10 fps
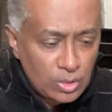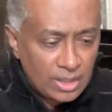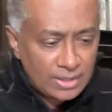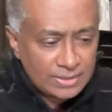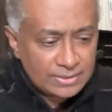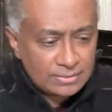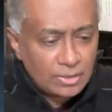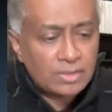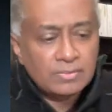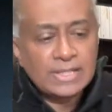are
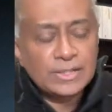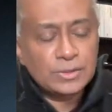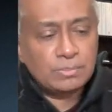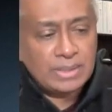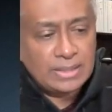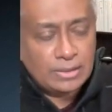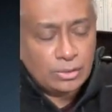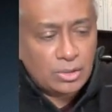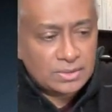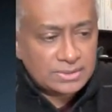not willing to pay a
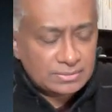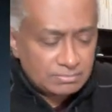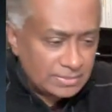lot,